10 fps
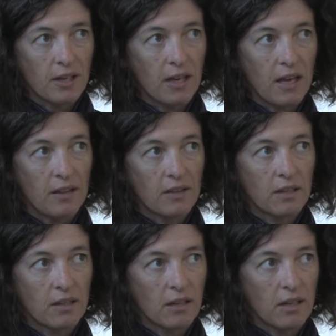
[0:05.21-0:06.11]

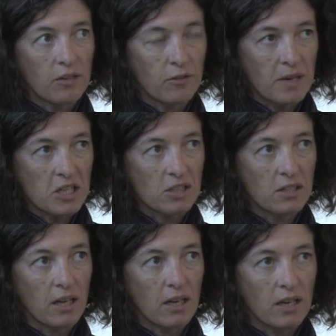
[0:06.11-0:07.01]
at the
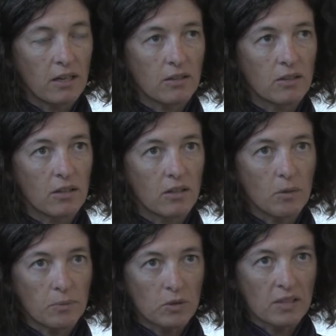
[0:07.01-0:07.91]
Information and
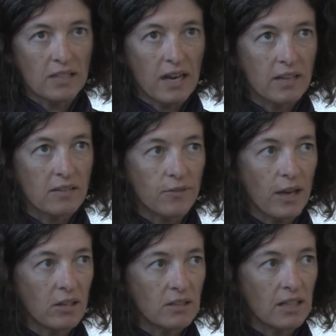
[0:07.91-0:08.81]
Computer Science
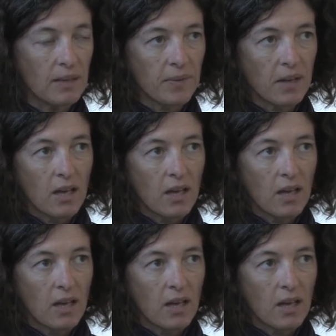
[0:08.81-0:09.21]
Faculty.